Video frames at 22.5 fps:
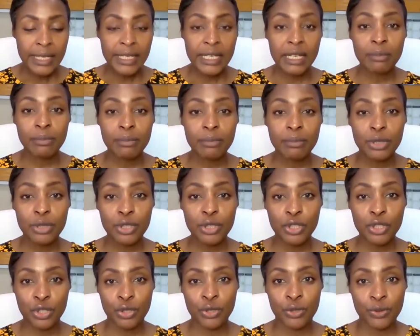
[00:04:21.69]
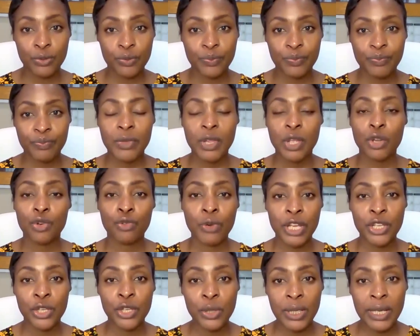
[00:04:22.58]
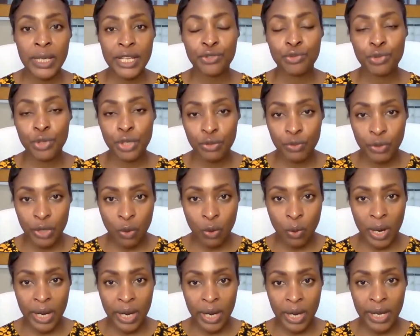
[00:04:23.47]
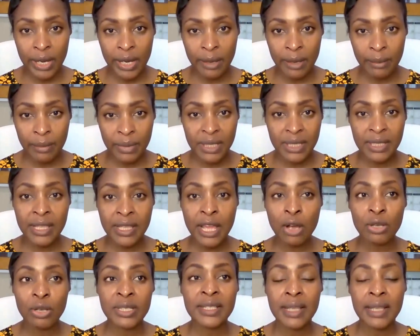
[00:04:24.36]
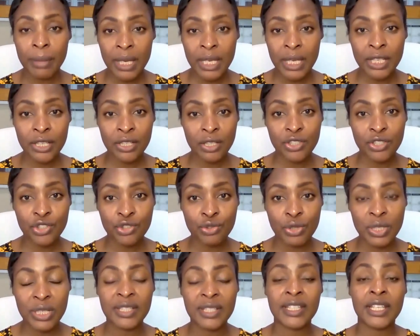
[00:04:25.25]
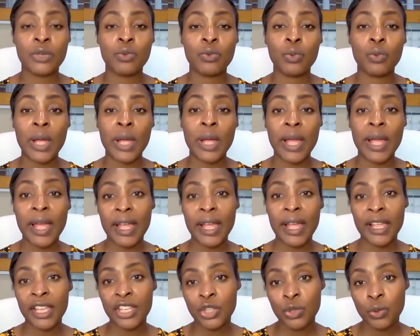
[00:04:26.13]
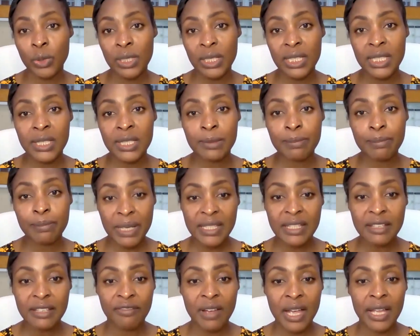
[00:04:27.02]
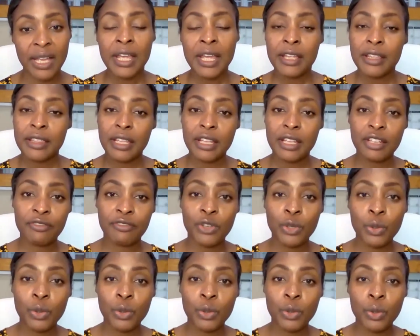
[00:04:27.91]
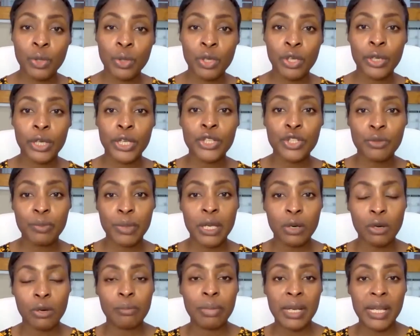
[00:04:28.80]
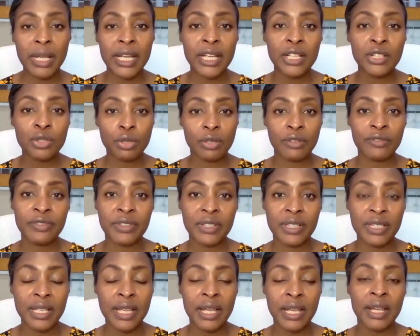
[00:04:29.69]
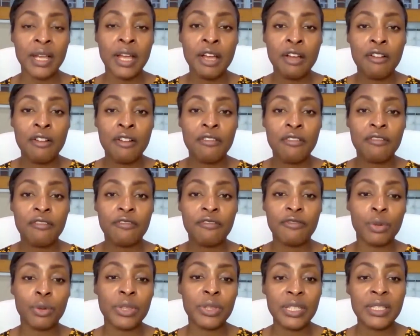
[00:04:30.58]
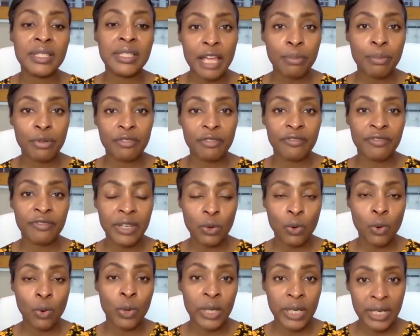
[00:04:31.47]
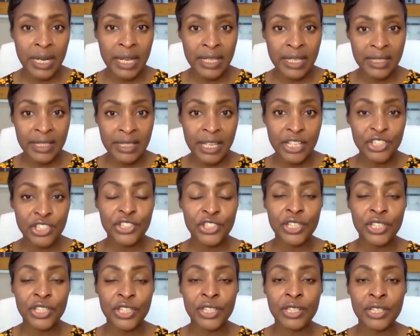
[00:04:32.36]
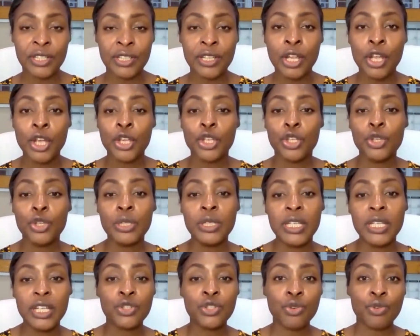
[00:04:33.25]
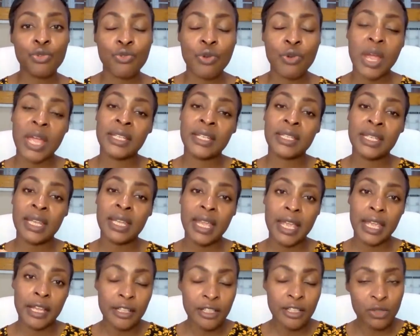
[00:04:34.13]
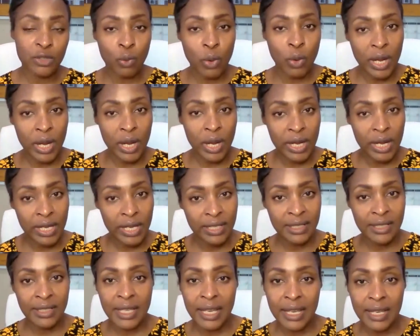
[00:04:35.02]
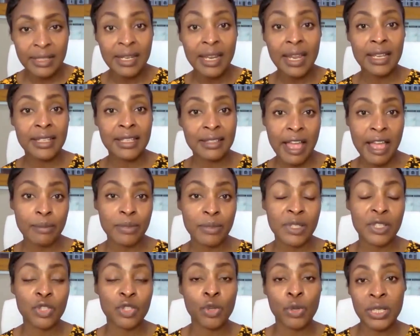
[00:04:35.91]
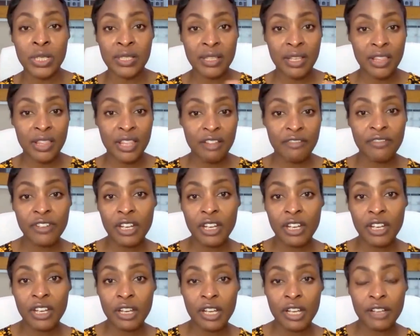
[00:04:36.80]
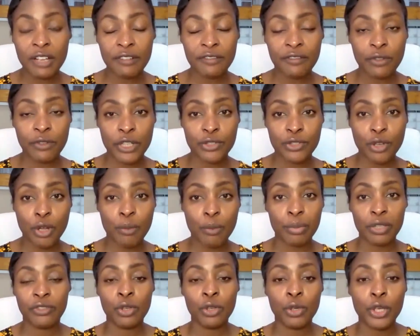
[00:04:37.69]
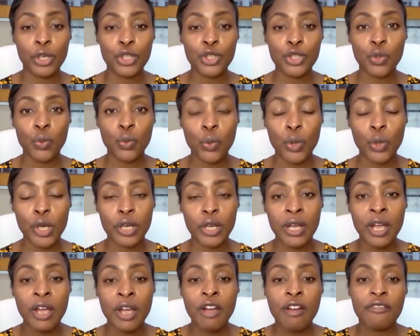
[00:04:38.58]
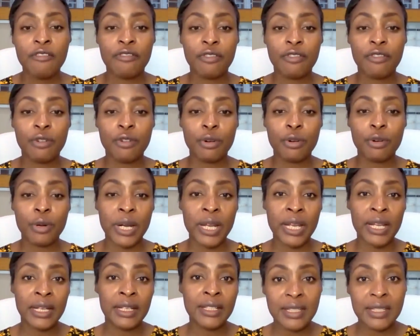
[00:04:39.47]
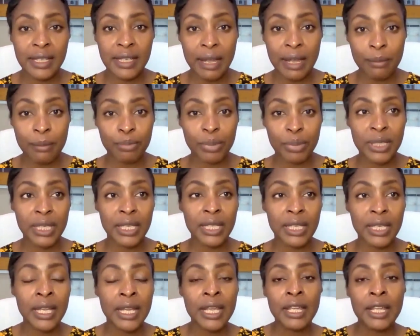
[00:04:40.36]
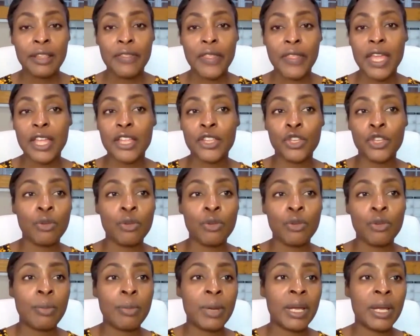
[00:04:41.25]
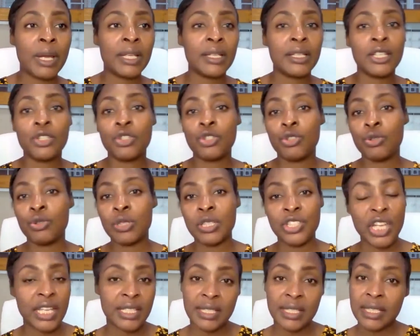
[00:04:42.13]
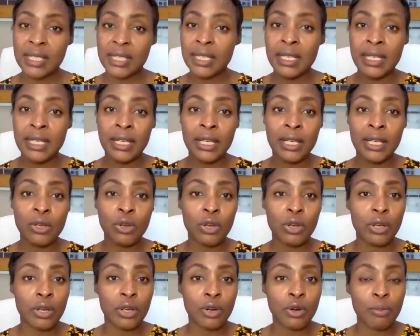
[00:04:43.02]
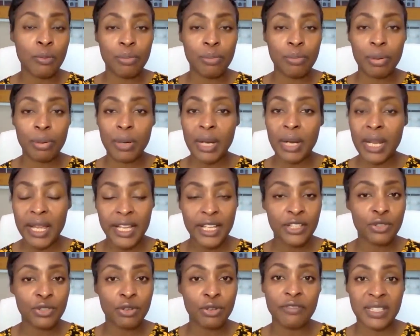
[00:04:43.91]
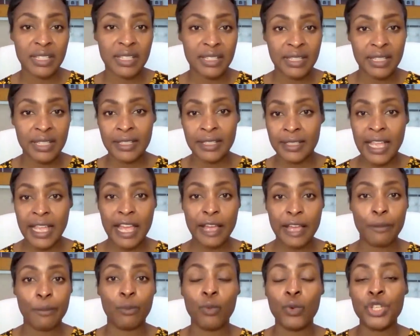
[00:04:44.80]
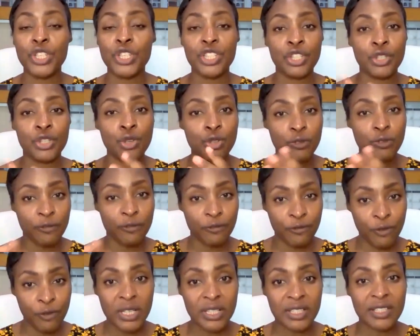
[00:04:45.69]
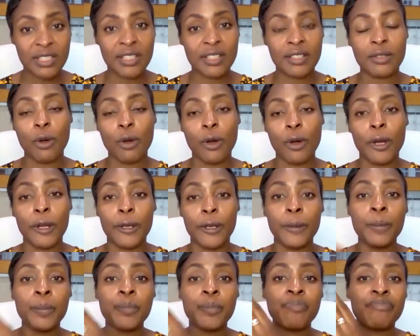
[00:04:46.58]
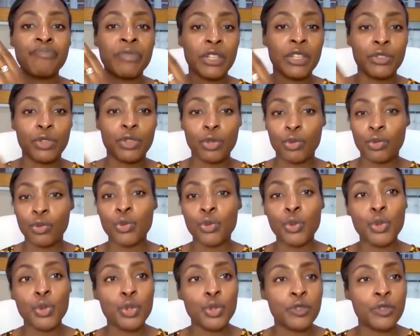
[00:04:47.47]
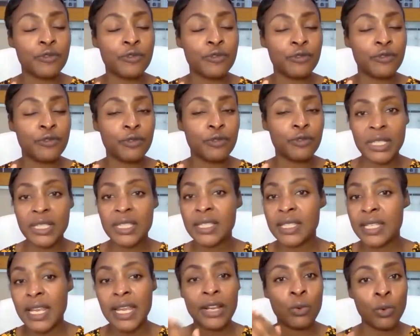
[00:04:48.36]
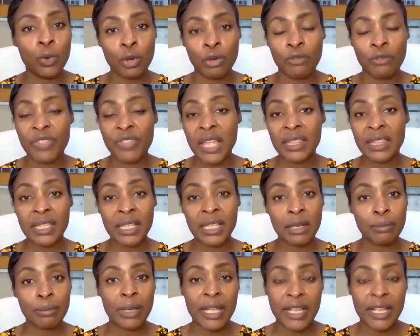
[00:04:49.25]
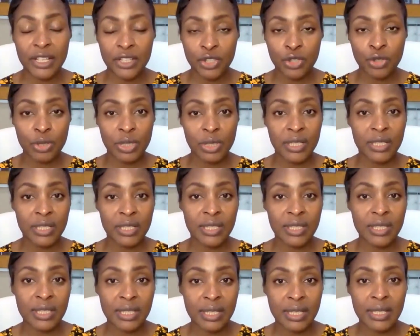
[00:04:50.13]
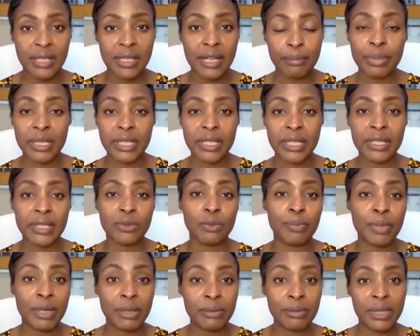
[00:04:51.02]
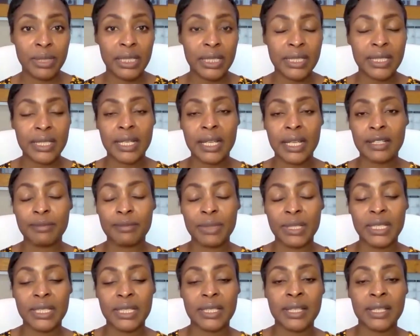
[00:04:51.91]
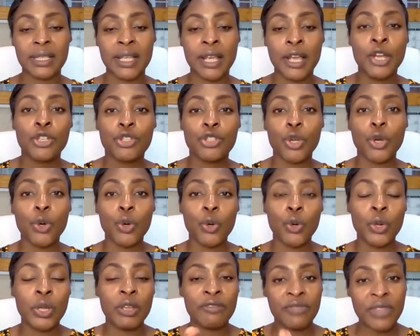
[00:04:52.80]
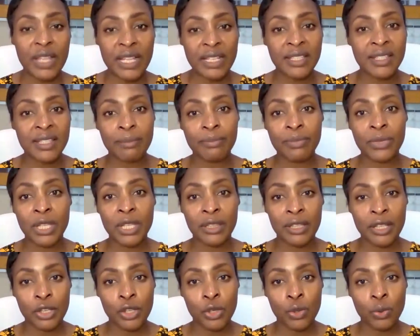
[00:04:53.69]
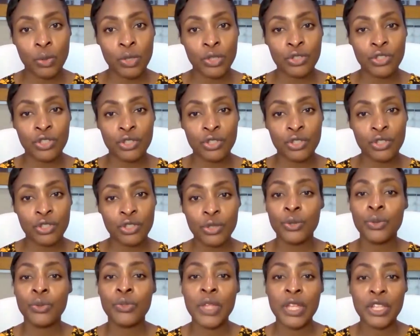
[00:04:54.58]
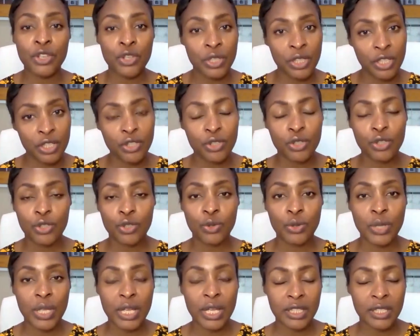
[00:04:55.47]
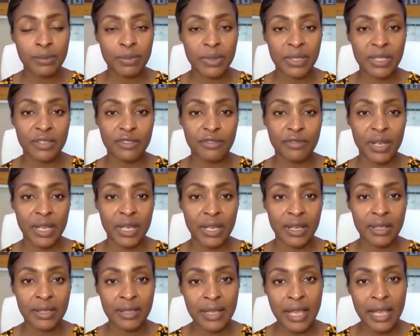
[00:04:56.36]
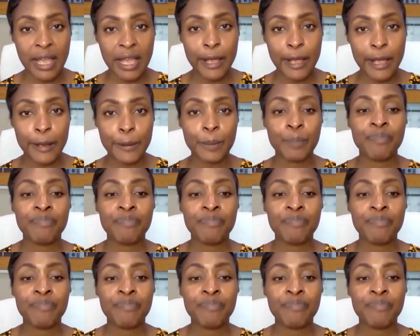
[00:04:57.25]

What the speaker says: Number 2, regulatory requirements. There are some industries that will actually specify that if you are going to be a compliance officer for this type of organization, you need to write XYZ exams. So in South Africa, for example, if you're going to work for a listed company, then you might need to do the JSE compliance officers exam, which focuses on the rules for listing and all of that applies to listed companies or public listed companies. So if that's something that you want to do, then you need to do that specific exam.